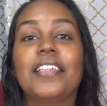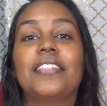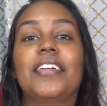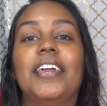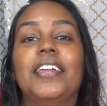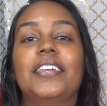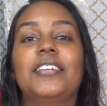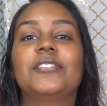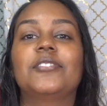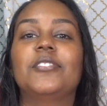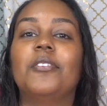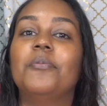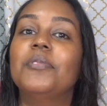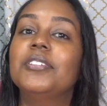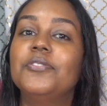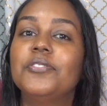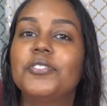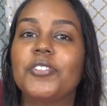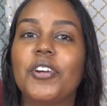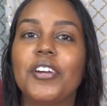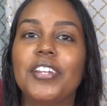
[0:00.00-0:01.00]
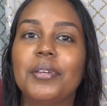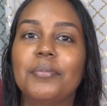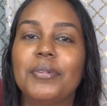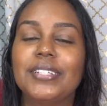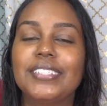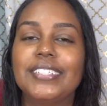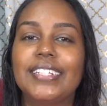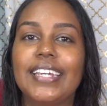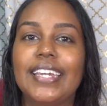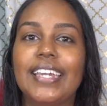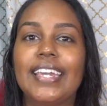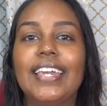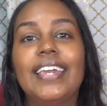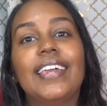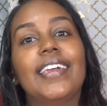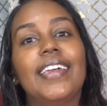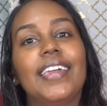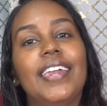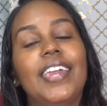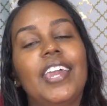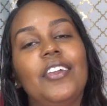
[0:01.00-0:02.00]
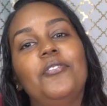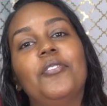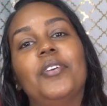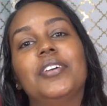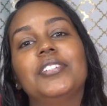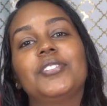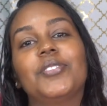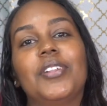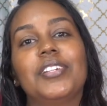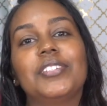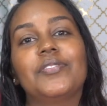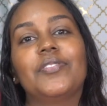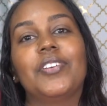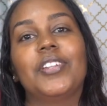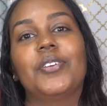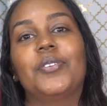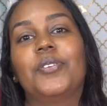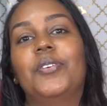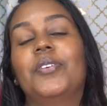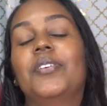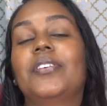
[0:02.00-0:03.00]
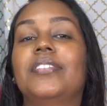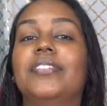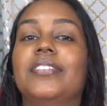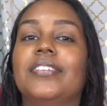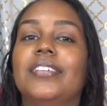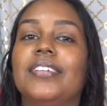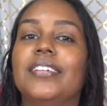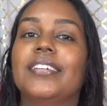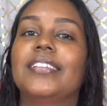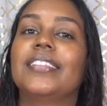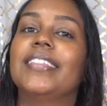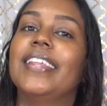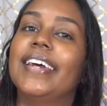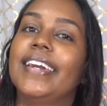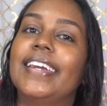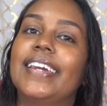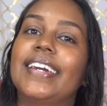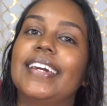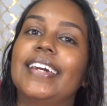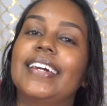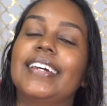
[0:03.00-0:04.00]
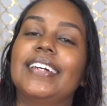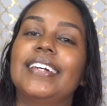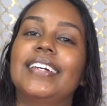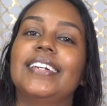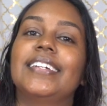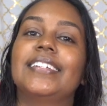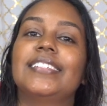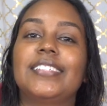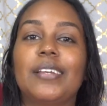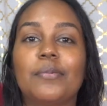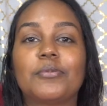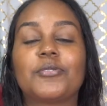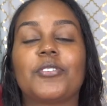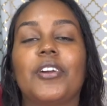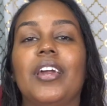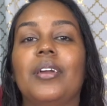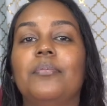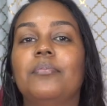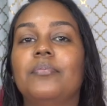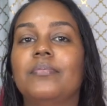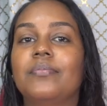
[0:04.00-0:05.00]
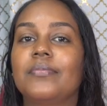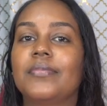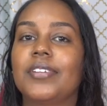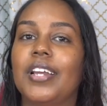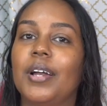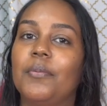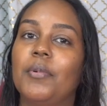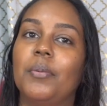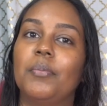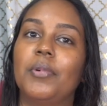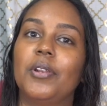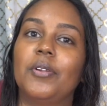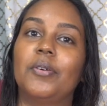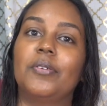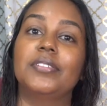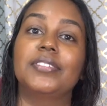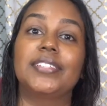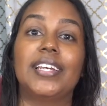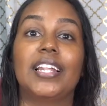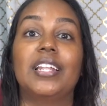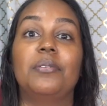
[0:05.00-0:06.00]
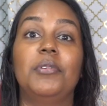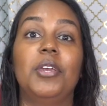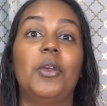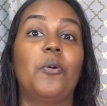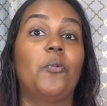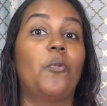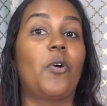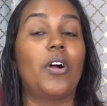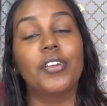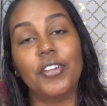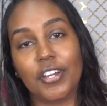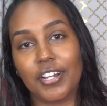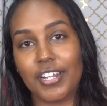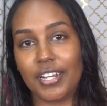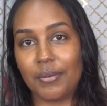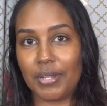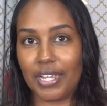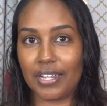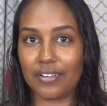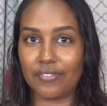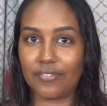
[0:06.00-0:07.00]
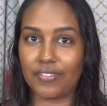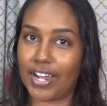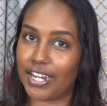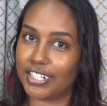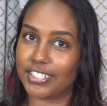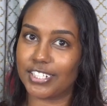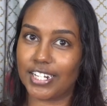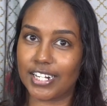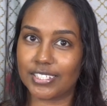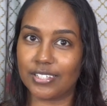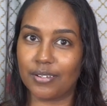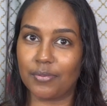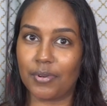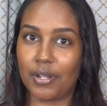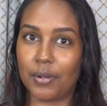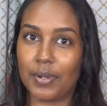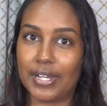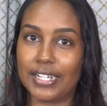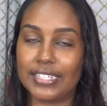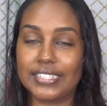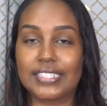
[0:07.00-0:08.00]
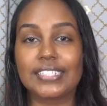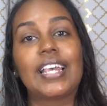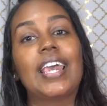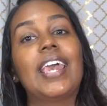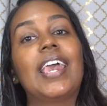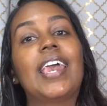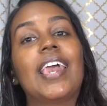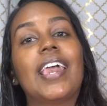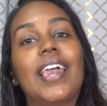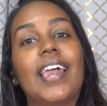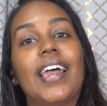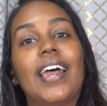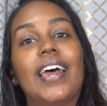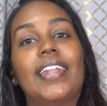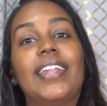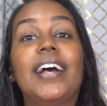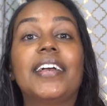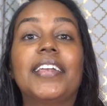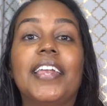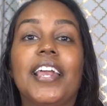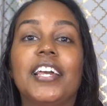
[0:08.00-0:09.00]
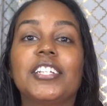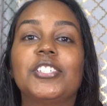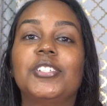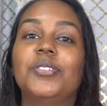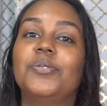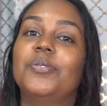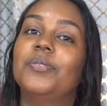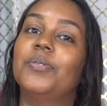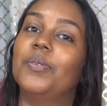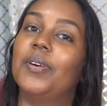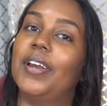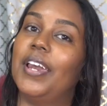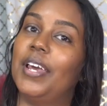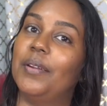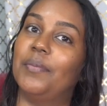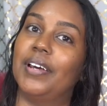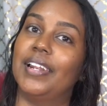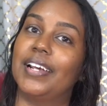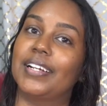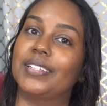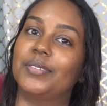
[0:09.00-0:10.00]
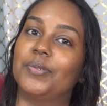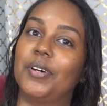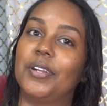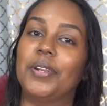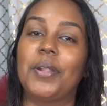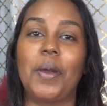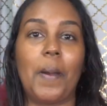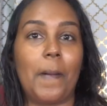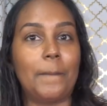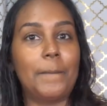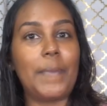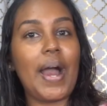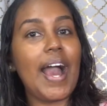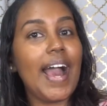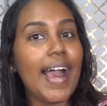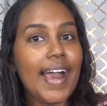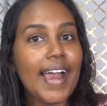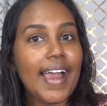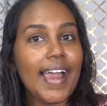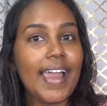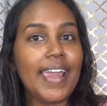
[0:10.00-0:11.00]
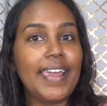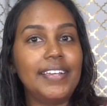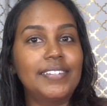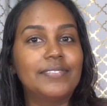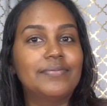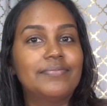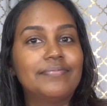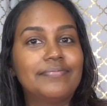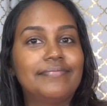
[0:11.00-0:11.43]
Thank you so much for joining me today. If you enjoyed this video, like, subscribe, comment below telling me what you're gonna make for hashtag sewmanpants, and I'll catch you in my next one. Bye!